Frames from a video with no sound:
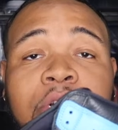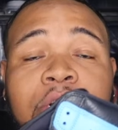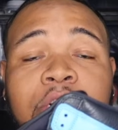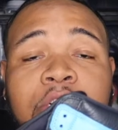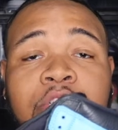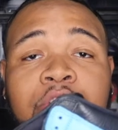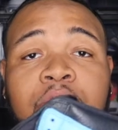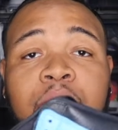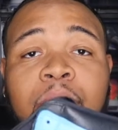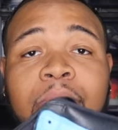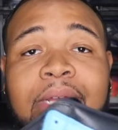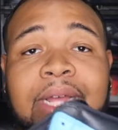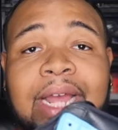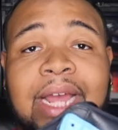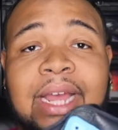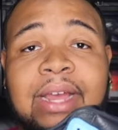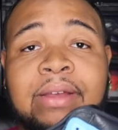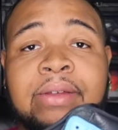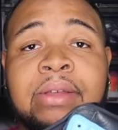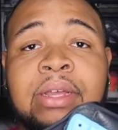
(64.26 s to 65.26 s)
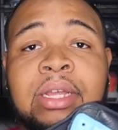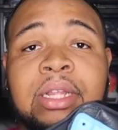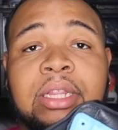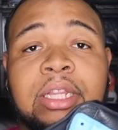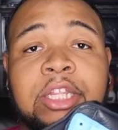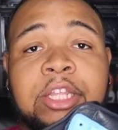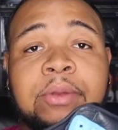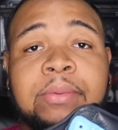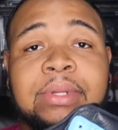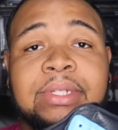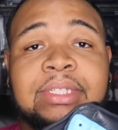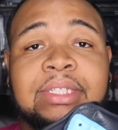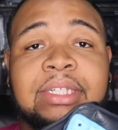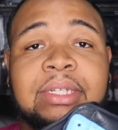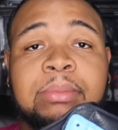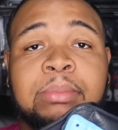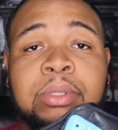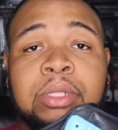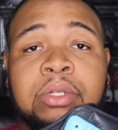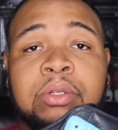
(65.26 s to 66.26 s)
of the shoe, we have the
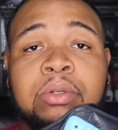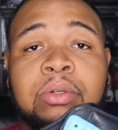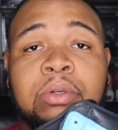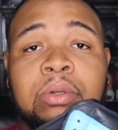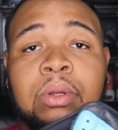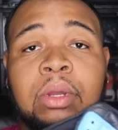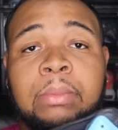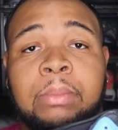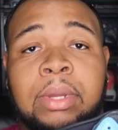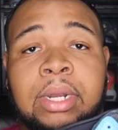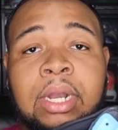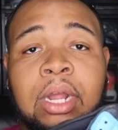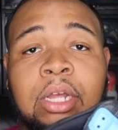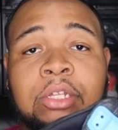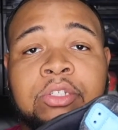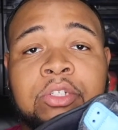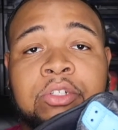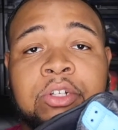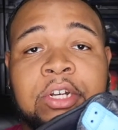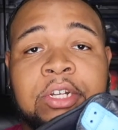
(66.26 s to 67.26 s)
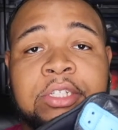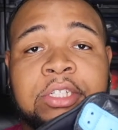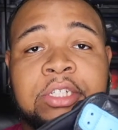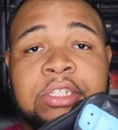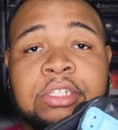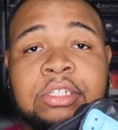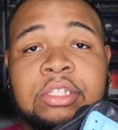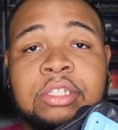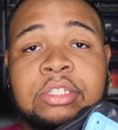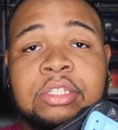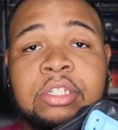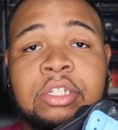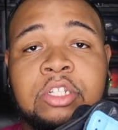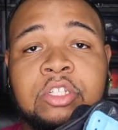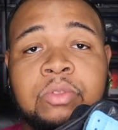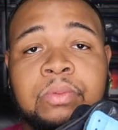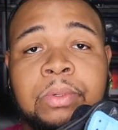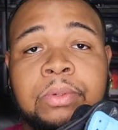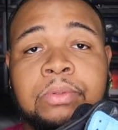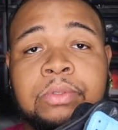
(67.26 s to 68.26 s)
UNC blue, but it also transitions into the
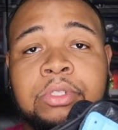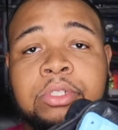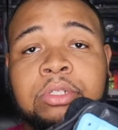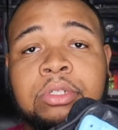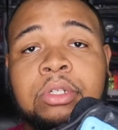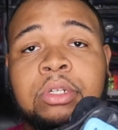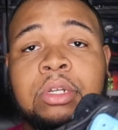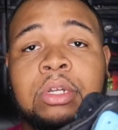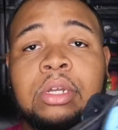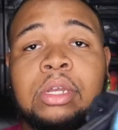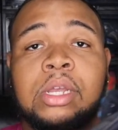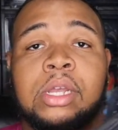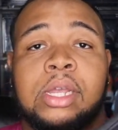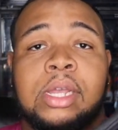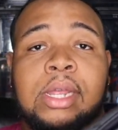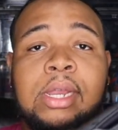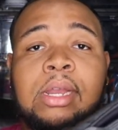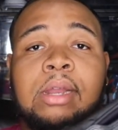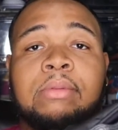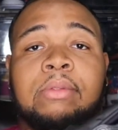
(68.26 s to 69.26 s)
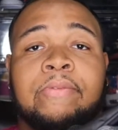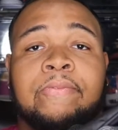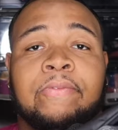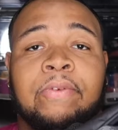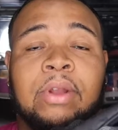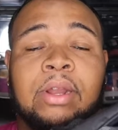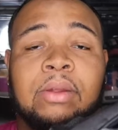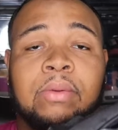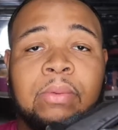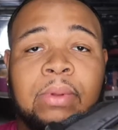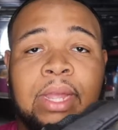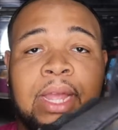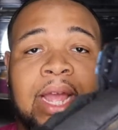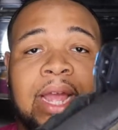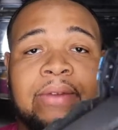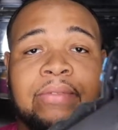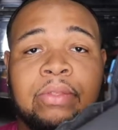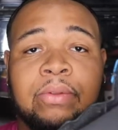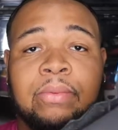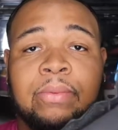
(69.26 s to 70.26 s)
swoosh. And on the front, we
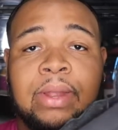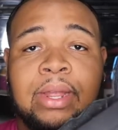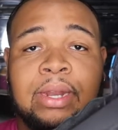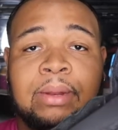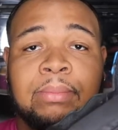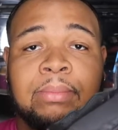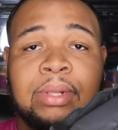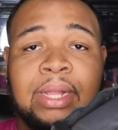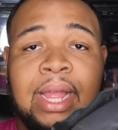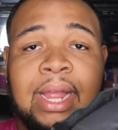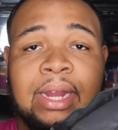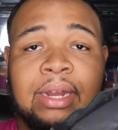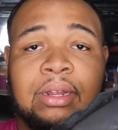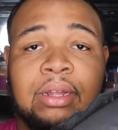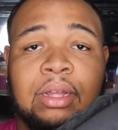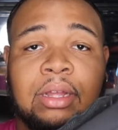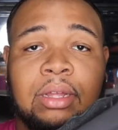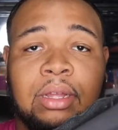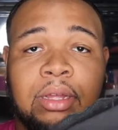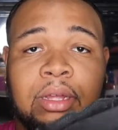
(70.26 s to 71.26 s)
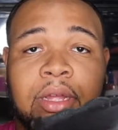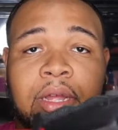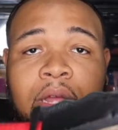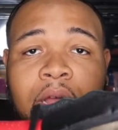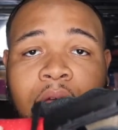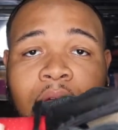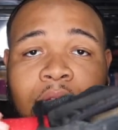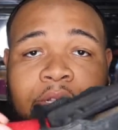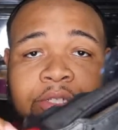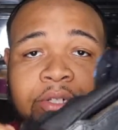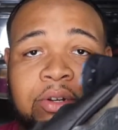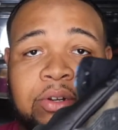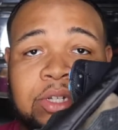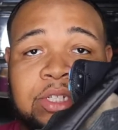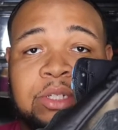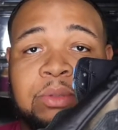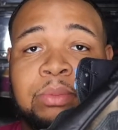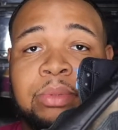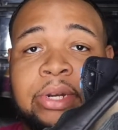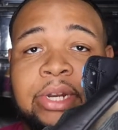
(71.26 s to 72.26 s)
have the red and black, also known
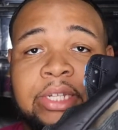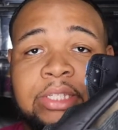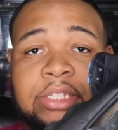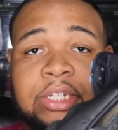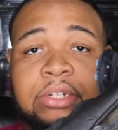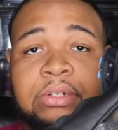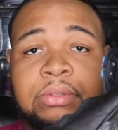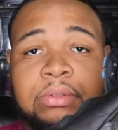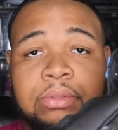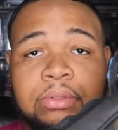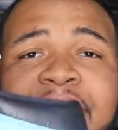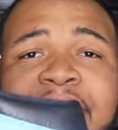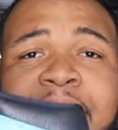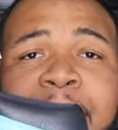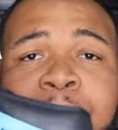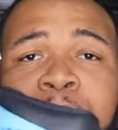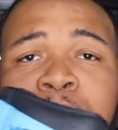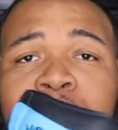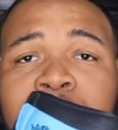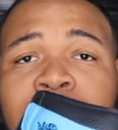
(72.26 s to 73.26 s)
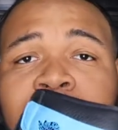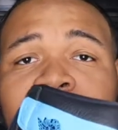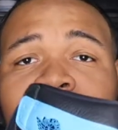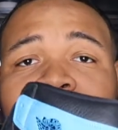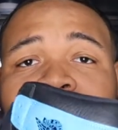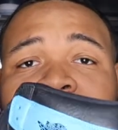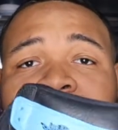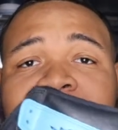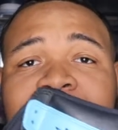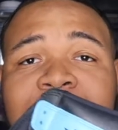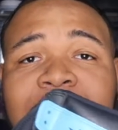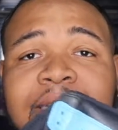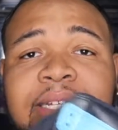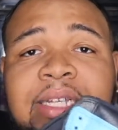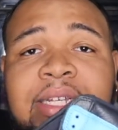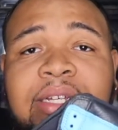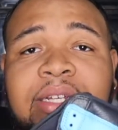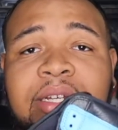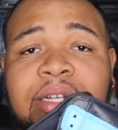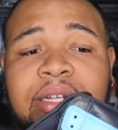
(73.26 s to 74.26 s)
as a bread toe. The blue,
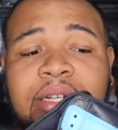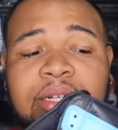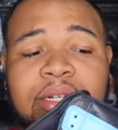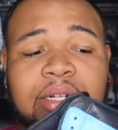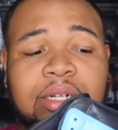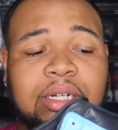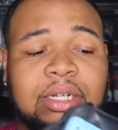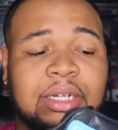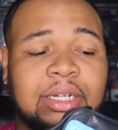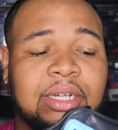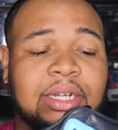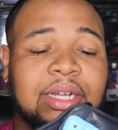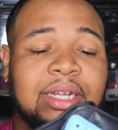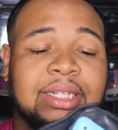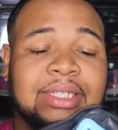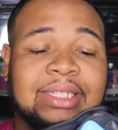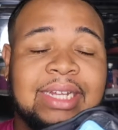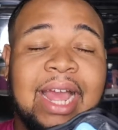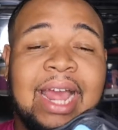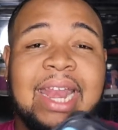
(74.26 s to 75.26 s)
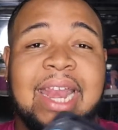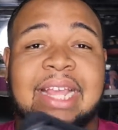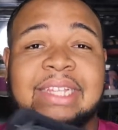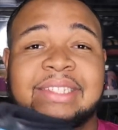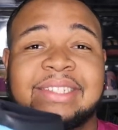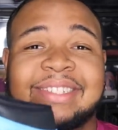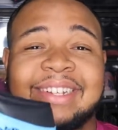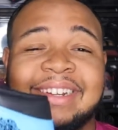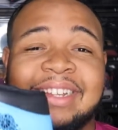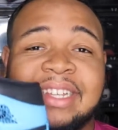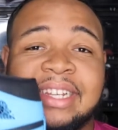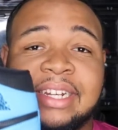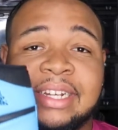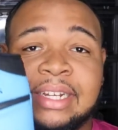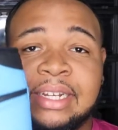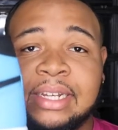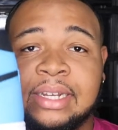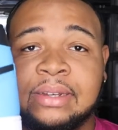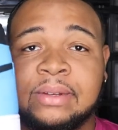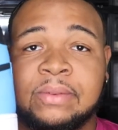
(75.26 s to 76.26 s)
honestly, is not necessarily
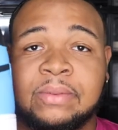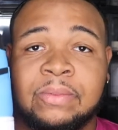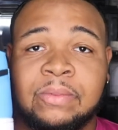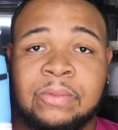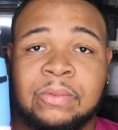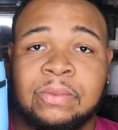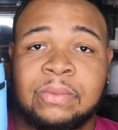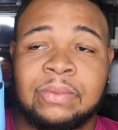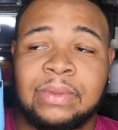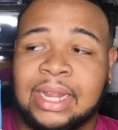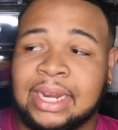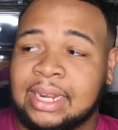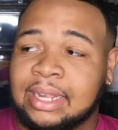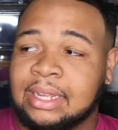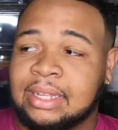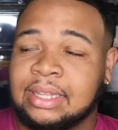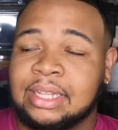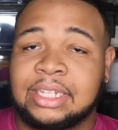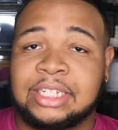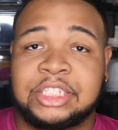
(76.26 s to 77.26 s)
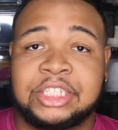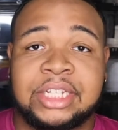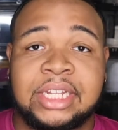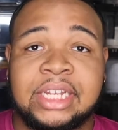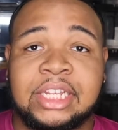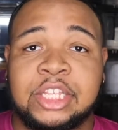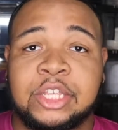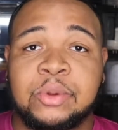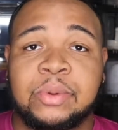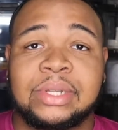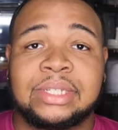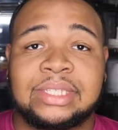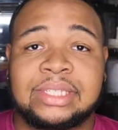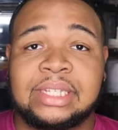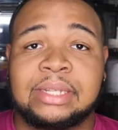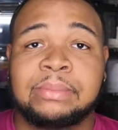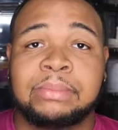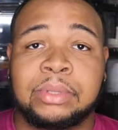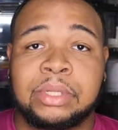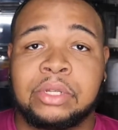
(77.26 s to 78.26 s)
like a legit
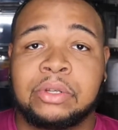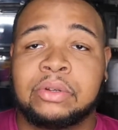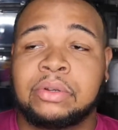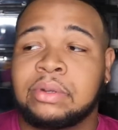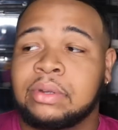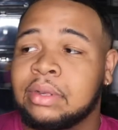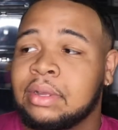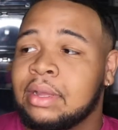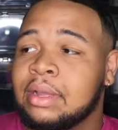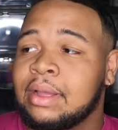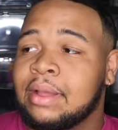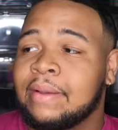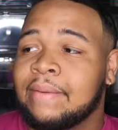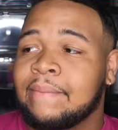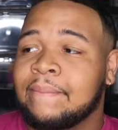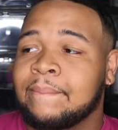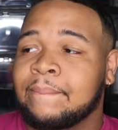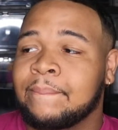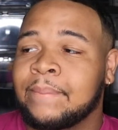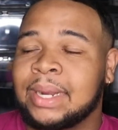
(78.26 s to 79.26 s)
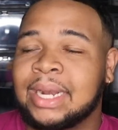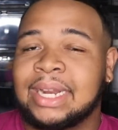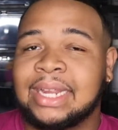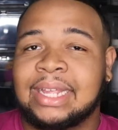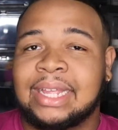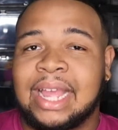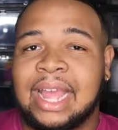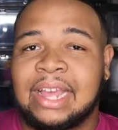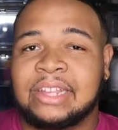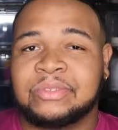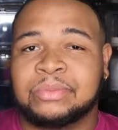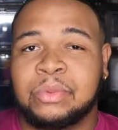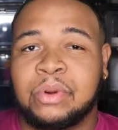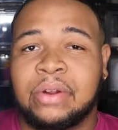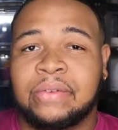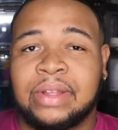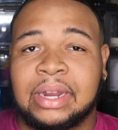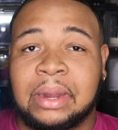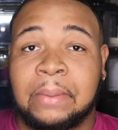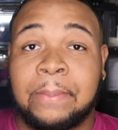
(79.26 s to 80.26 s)
UNC blue, but it has more
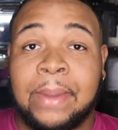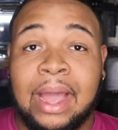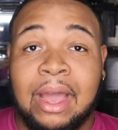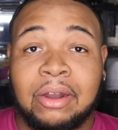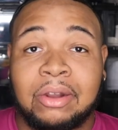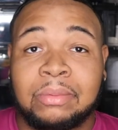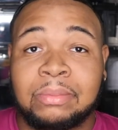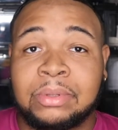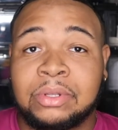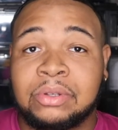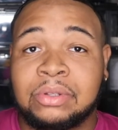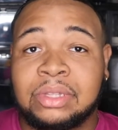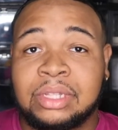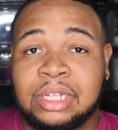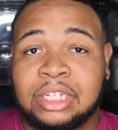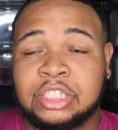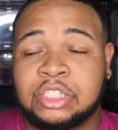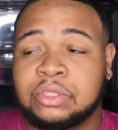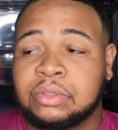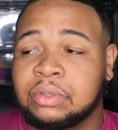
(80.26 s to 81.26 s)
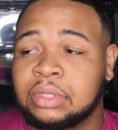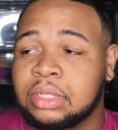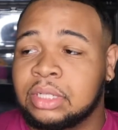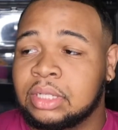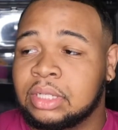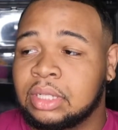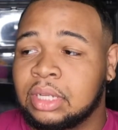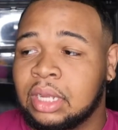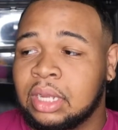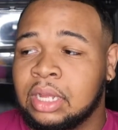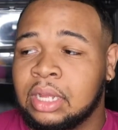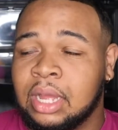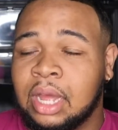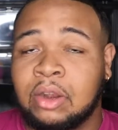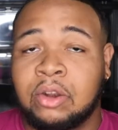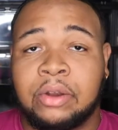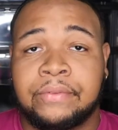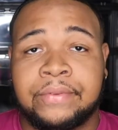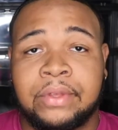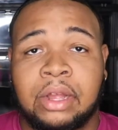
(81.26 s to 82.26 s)
of like a powder blue look to it. I
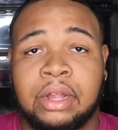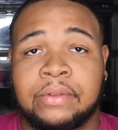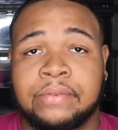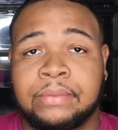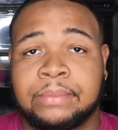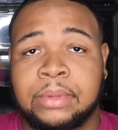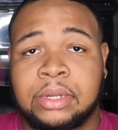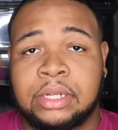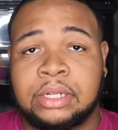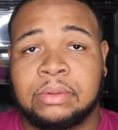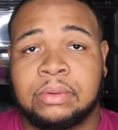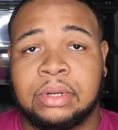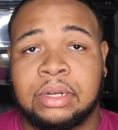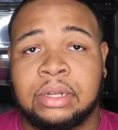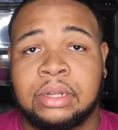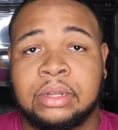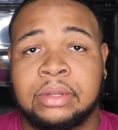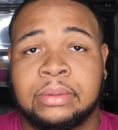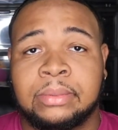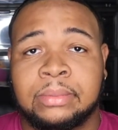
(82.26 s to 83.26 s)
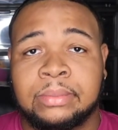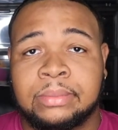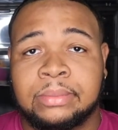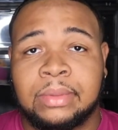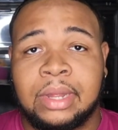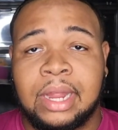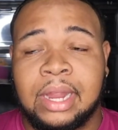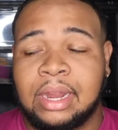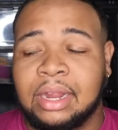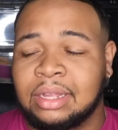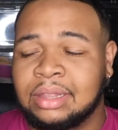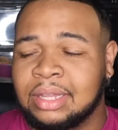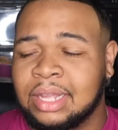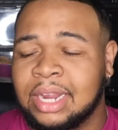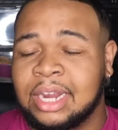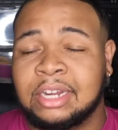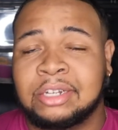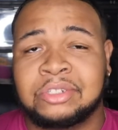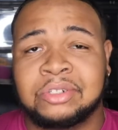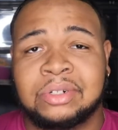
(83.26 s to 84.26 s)
don't know if y'all are familiar with the
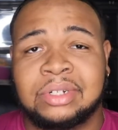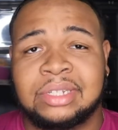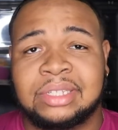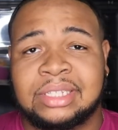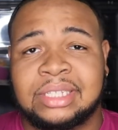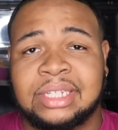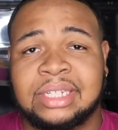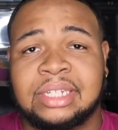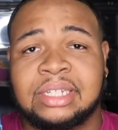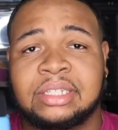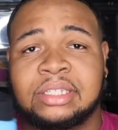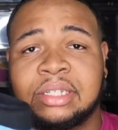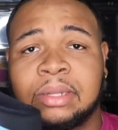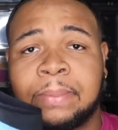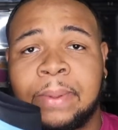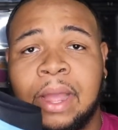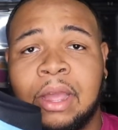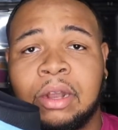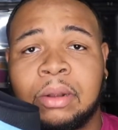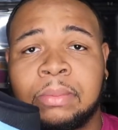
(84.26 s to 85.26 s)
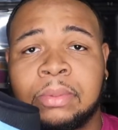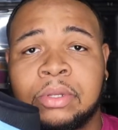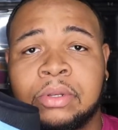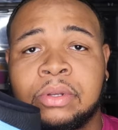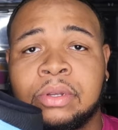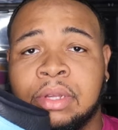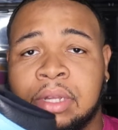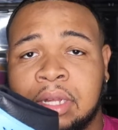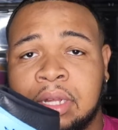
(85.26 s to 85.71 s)
Air Jordan 10s, the powder blue,